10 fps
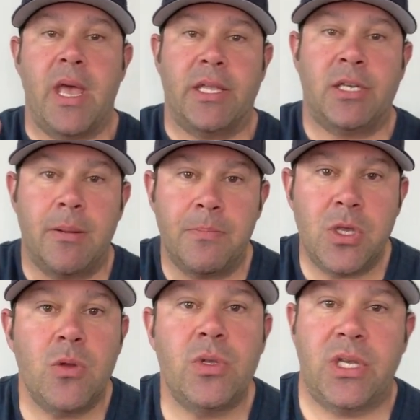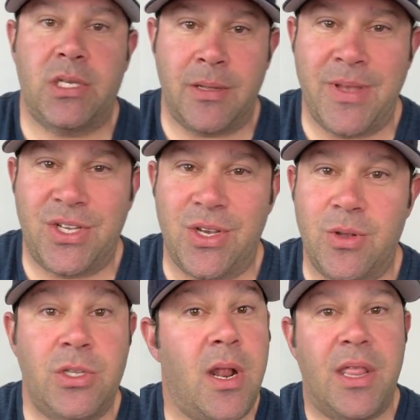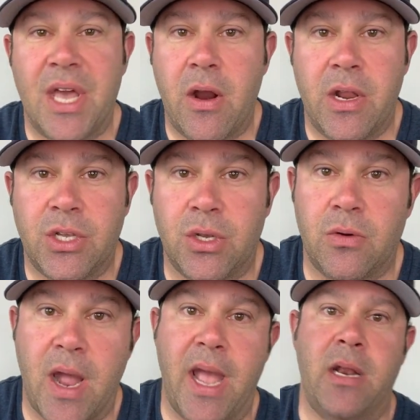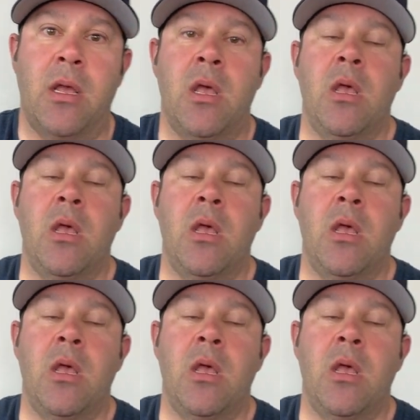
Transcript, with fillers: It's an immune system issue. It's not a thyroid issue, right?